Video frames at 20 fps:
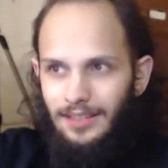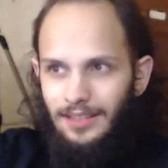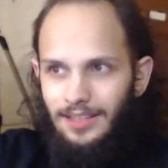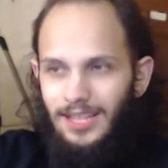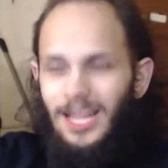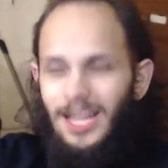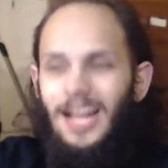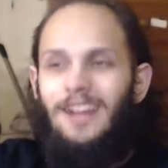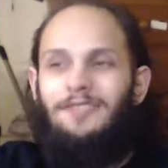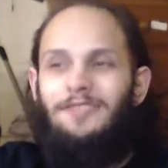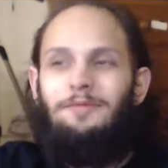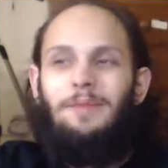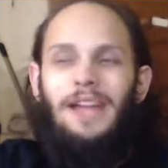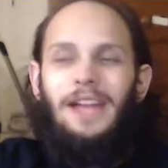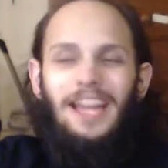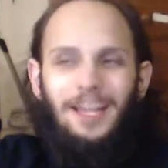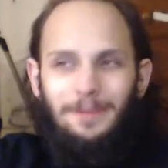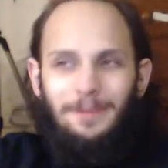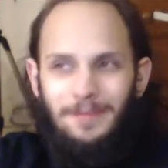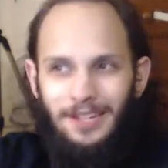Have
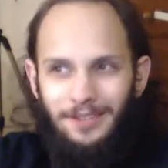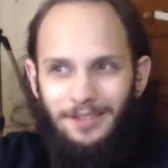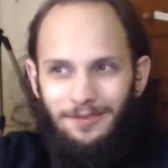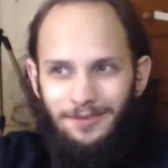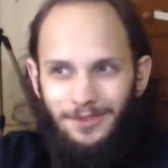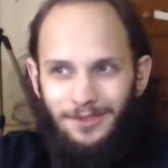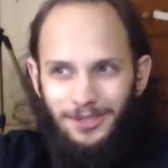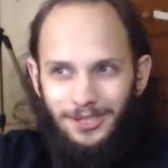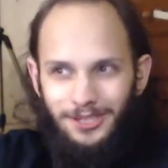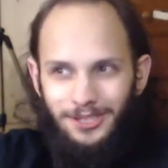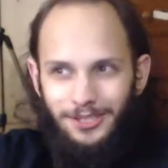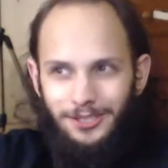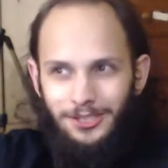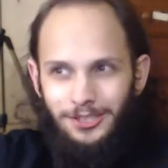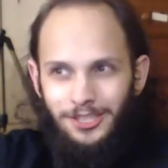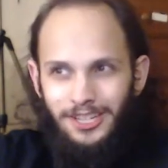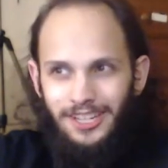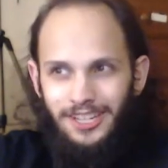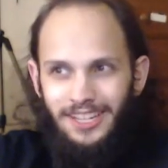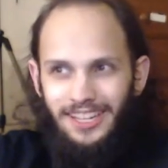Pac-Man
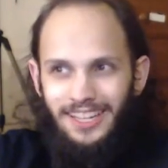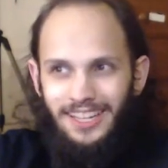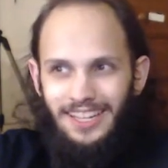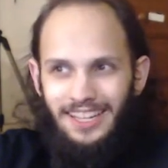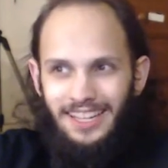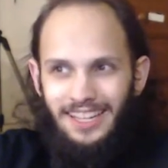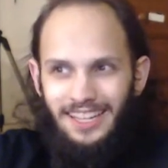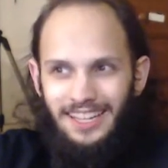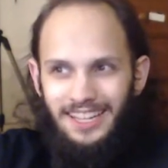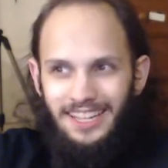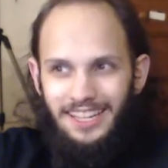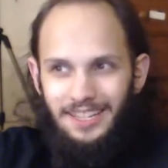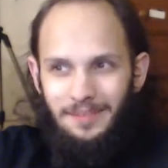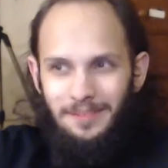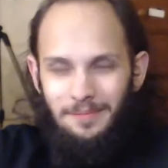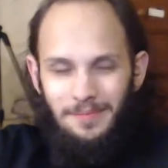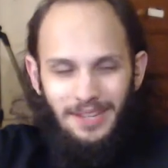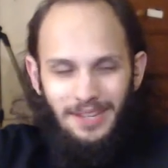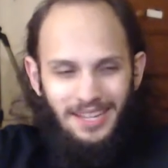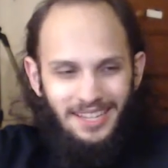footage
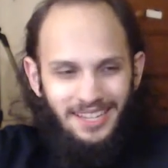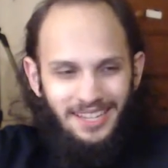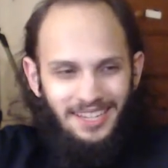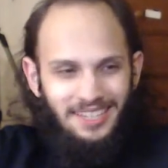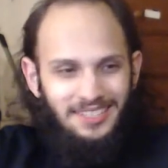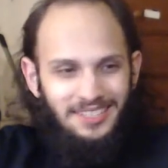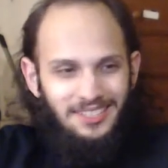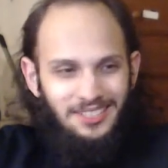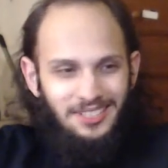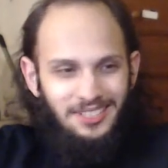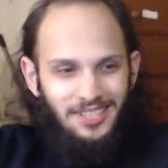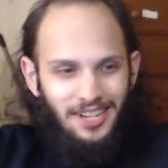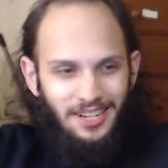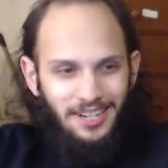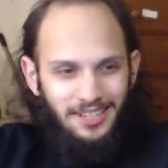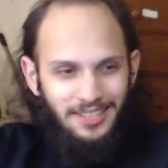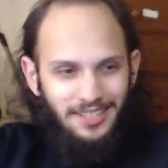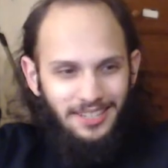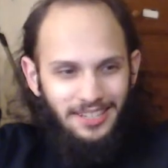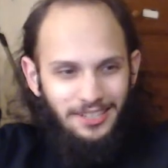in my
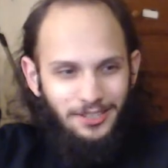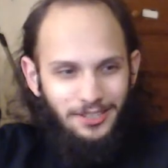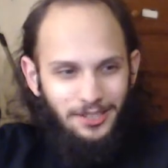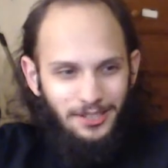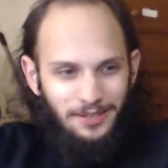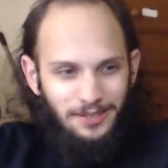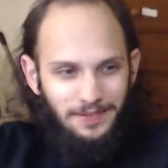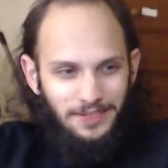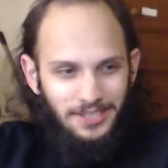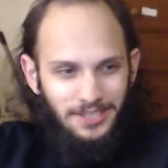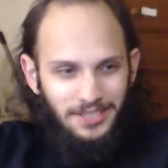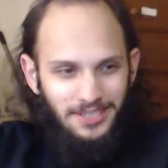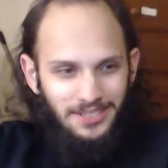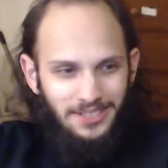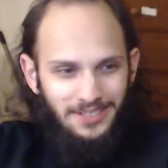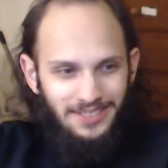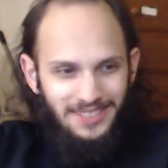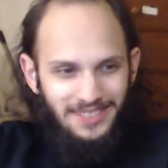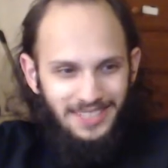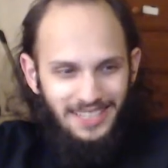Sonic the Hedgehog
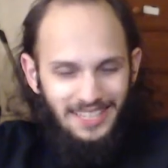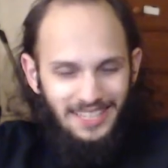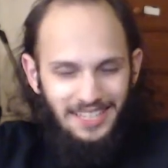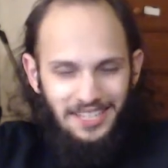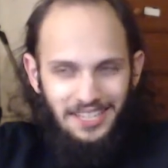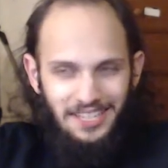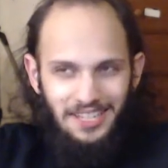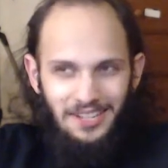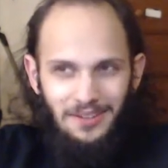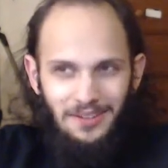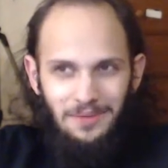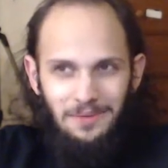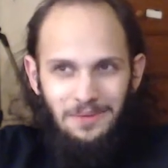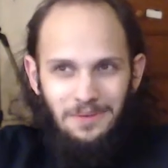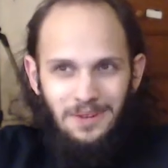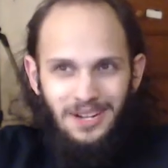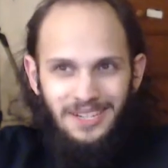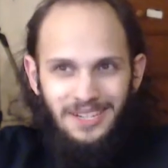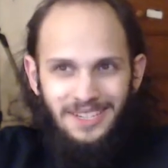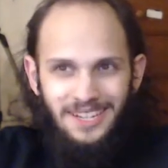video.
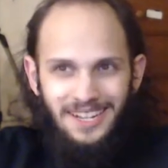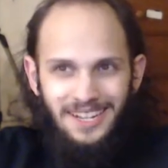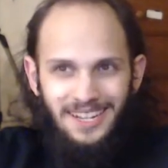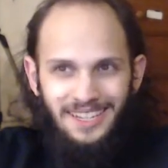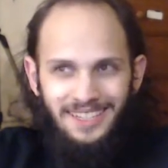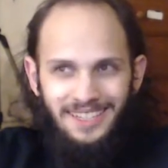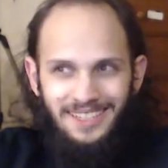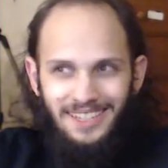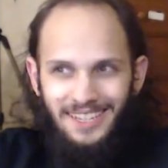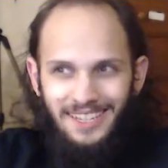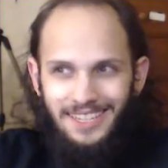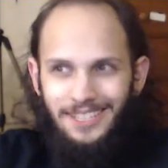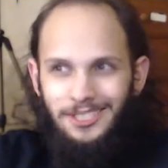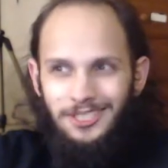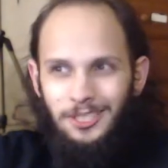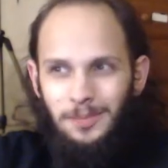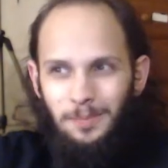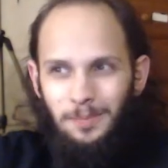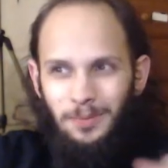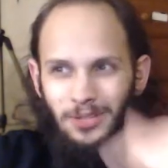Why not? I could
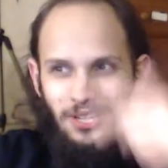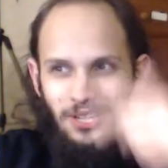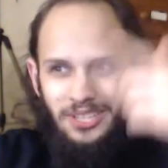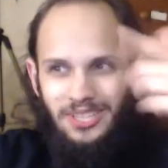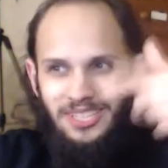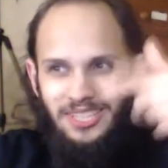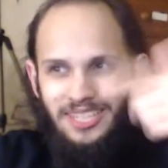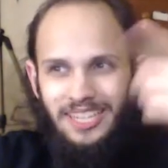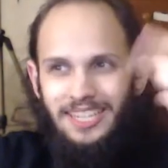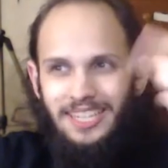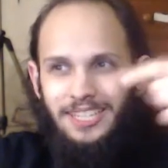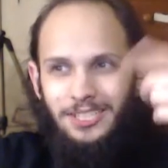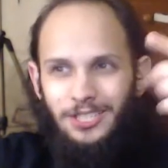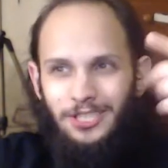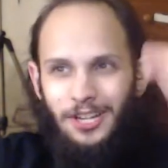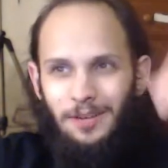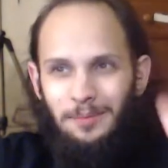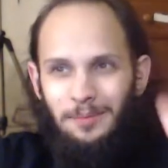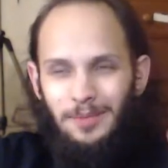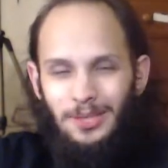just play the Geeky
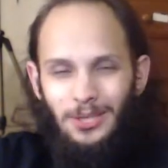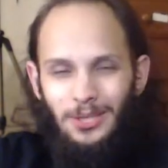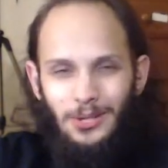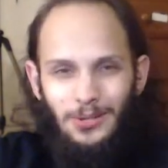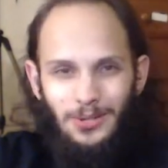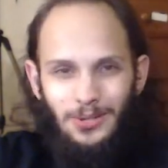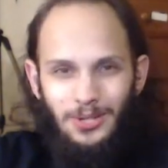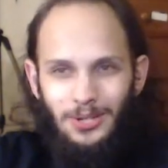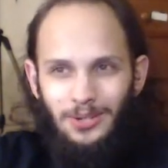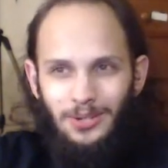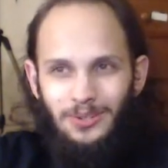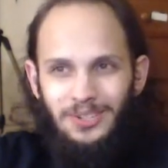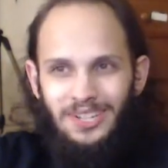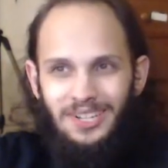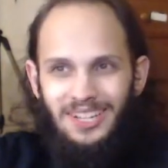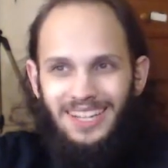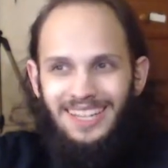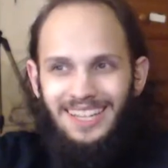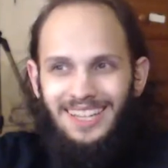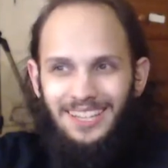Gentleman logo
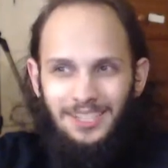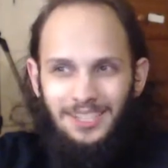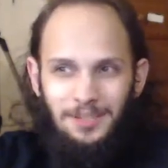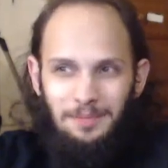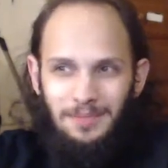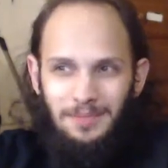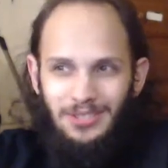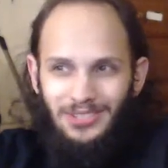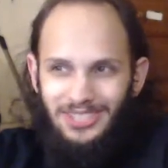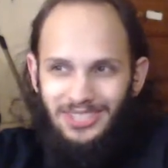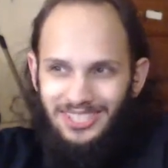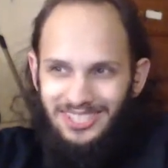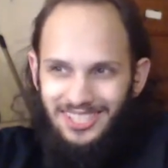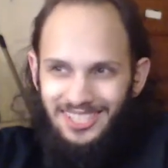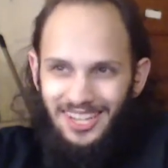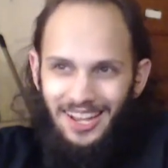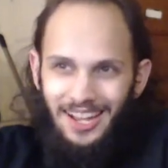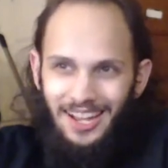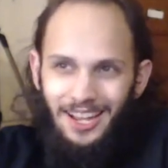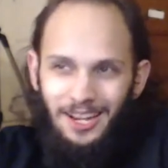like a million
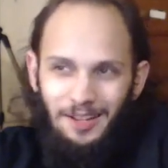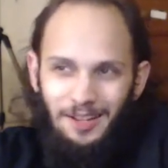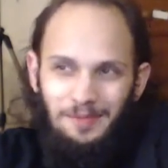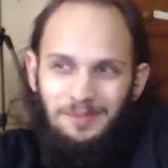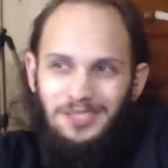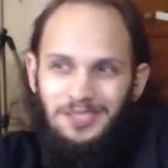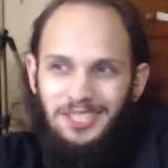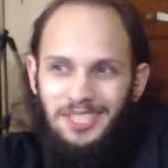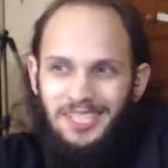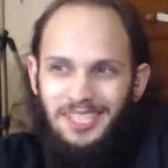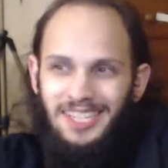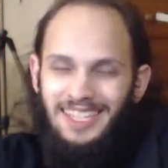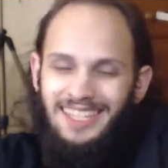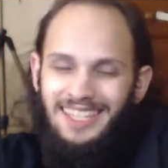times.